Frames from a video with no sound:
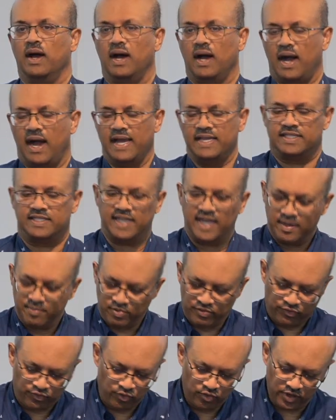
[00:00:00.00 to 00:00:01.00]
Uh, I
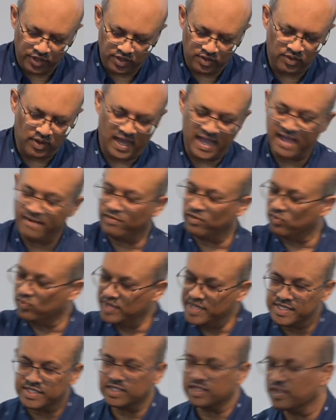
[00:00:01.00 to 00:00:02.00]
said it before you. I have a
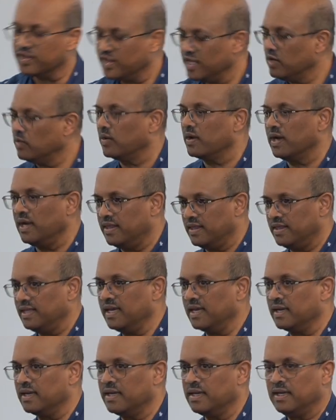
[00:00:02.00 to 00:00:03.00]
reason to think what I
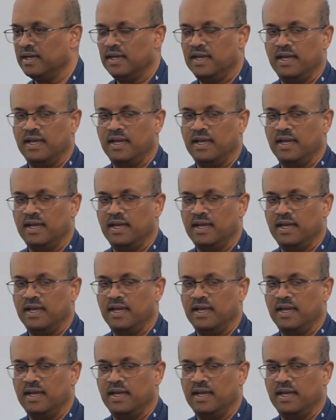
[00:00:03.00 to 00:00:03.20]
think.